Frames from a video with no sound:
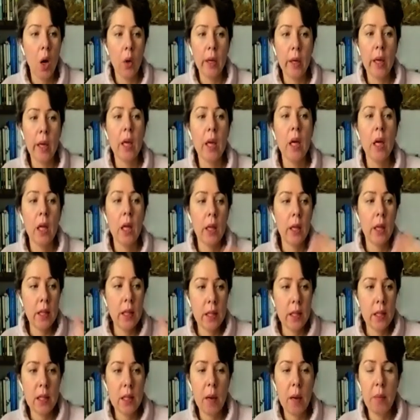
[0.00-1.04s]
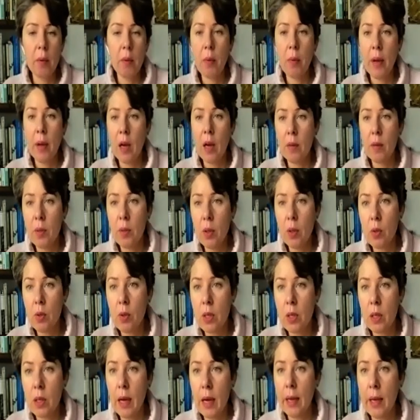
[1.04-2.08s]
Okay, this Tupperware I'm
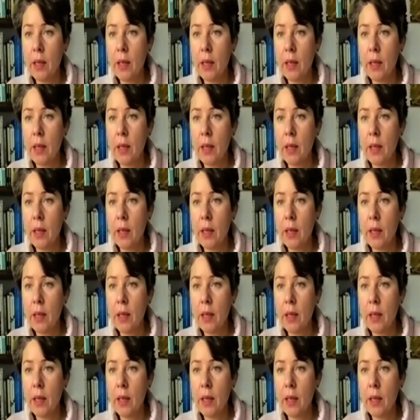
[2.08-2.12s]
using,